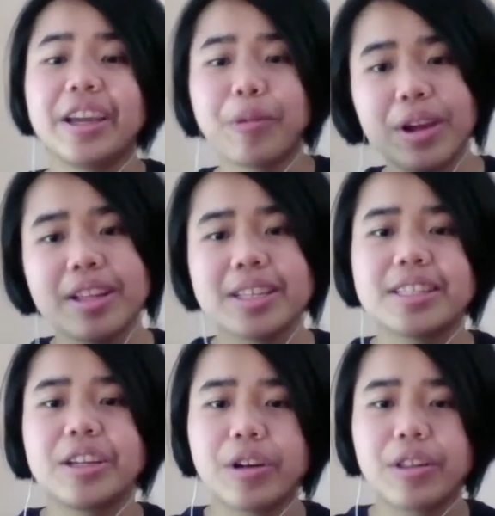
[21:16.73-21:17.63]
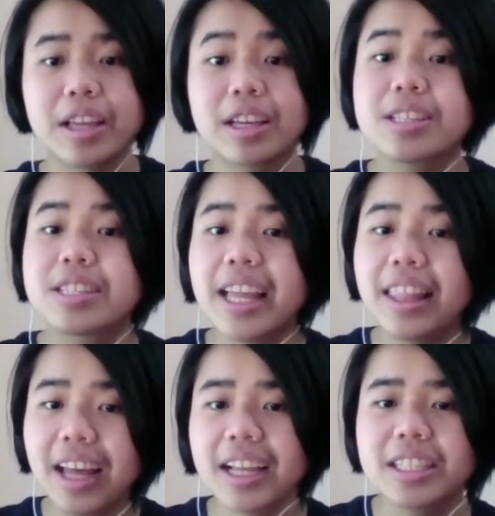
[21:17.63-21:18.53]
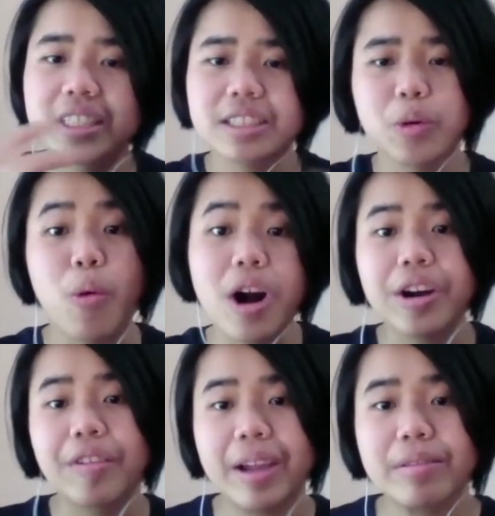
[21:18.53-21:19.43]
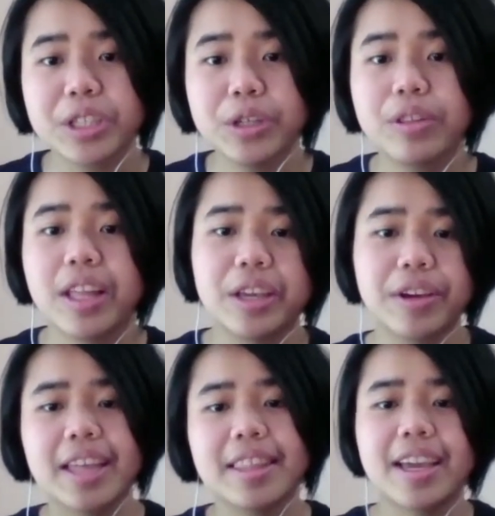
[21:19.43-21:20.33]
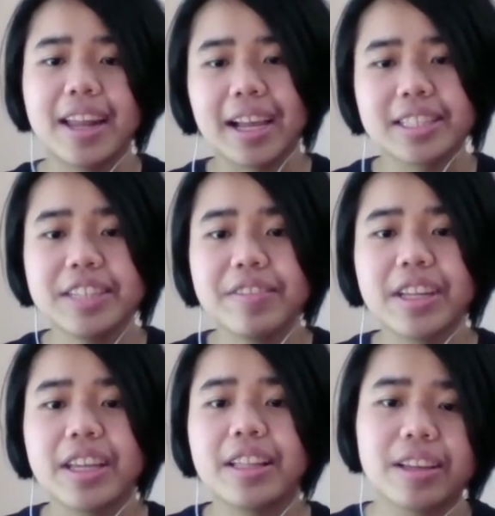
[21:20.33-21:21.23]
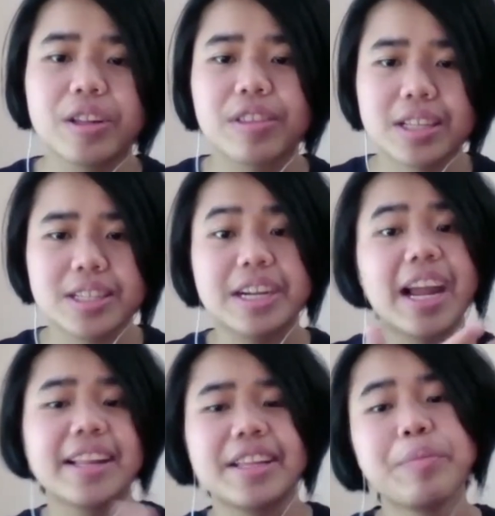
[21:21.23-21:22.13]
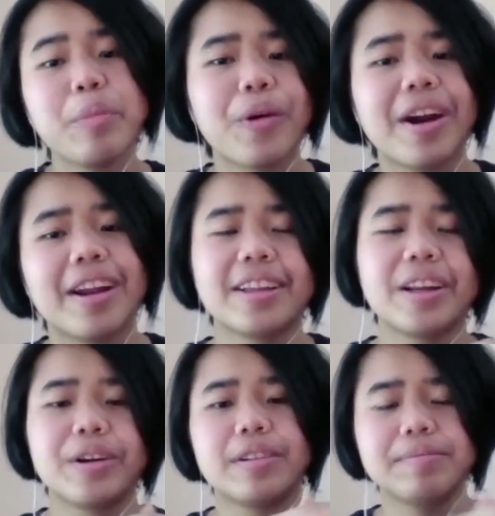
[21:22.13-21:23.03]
when it's you know like because they like to walk around too like you get that activity you know that's their they're more you know